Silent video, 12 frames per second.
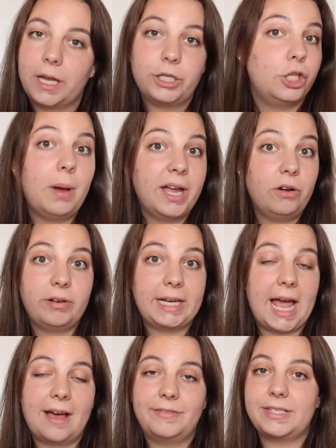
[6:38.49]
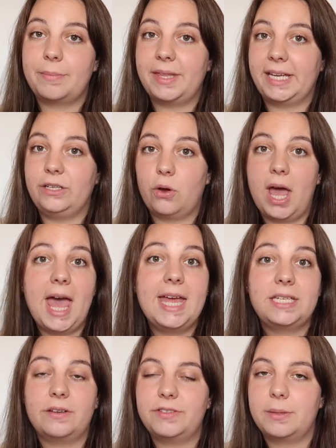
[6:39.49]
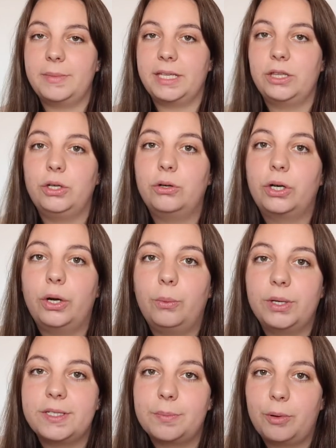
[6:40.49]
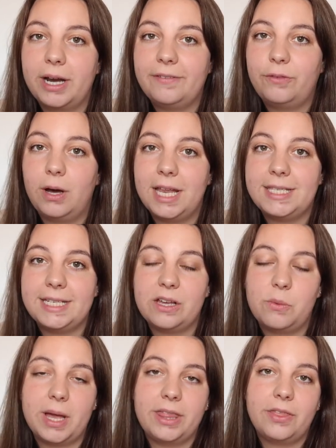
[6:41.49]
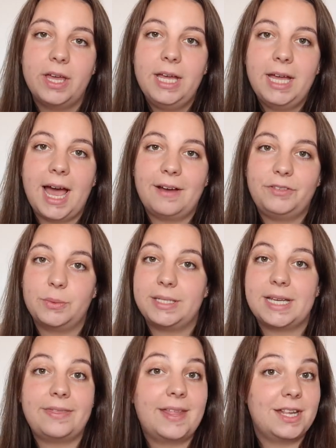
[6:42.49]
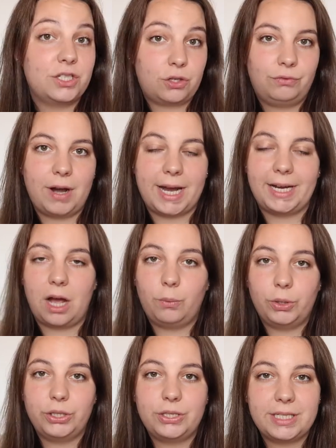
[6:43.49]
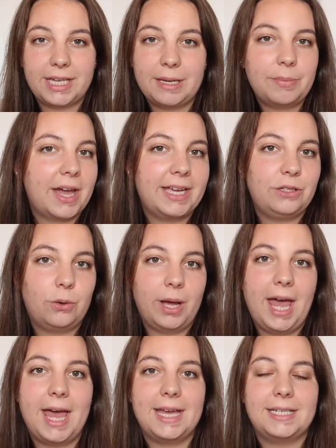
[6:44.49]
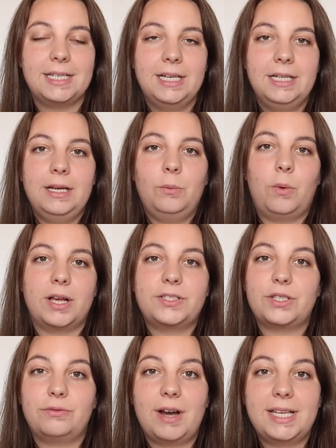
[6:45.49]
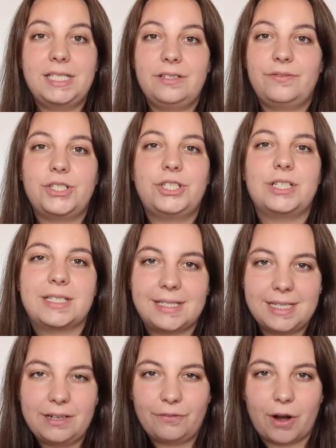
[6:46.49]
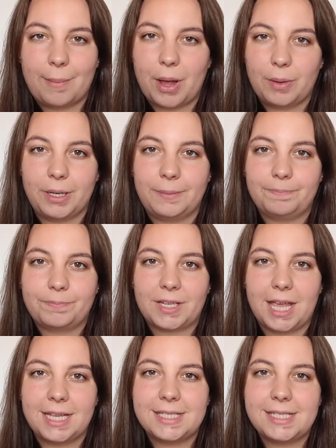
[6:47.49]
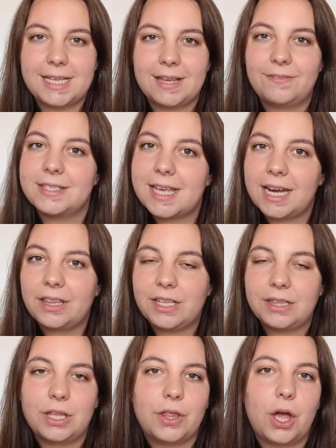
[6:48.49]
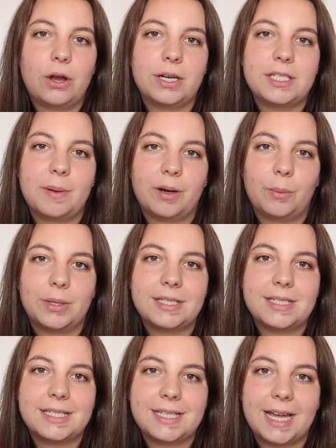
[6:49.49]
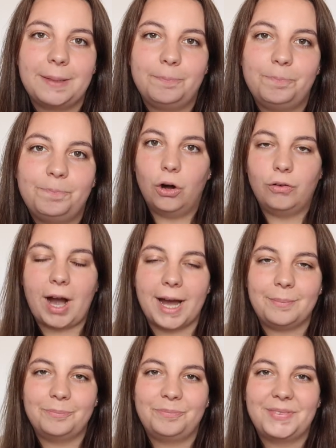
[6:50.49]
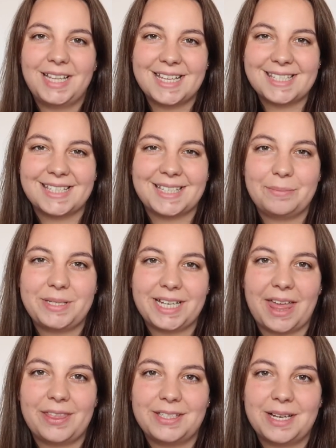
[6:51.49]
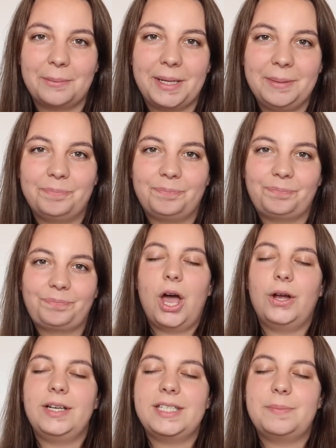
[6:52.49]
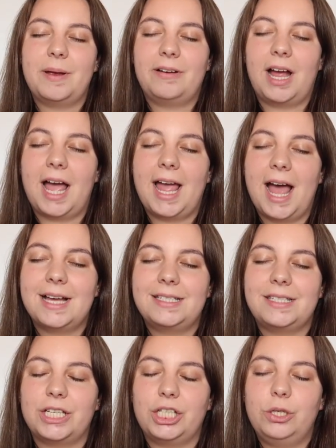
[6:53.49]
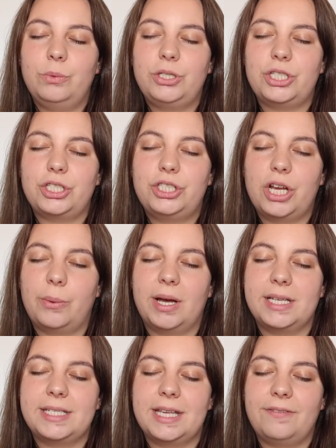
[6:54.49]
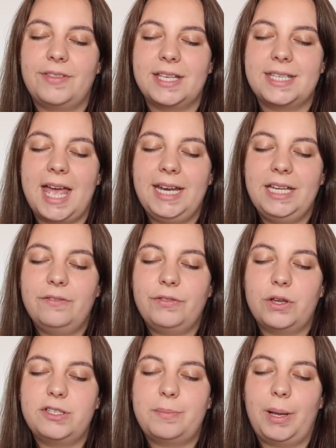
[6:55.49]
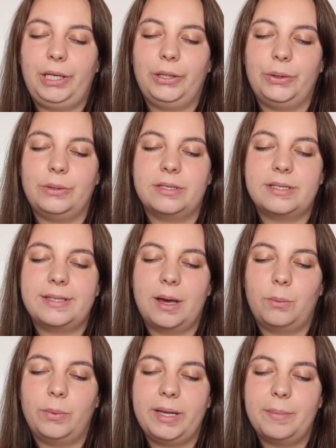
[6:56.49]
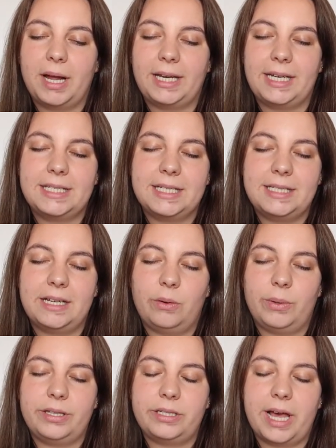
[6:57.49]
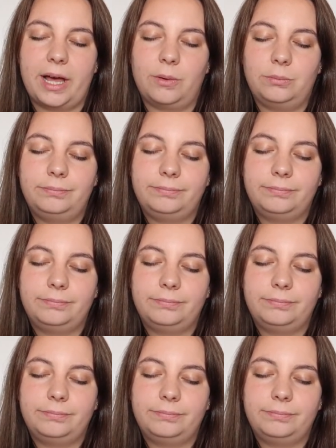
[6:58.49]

You might already have something in your head of something that you're going to want to pray for and deal with afterwards, and that's great. I want you to keep that in your head whilst the rest of us just sit for a moment and see if there's anything that the Holy Spirit wants to say. All right, let's ask him together, shall we? Holy Spirit, I ask that you would just show us if there's any of those balloons that we might need to deal with now.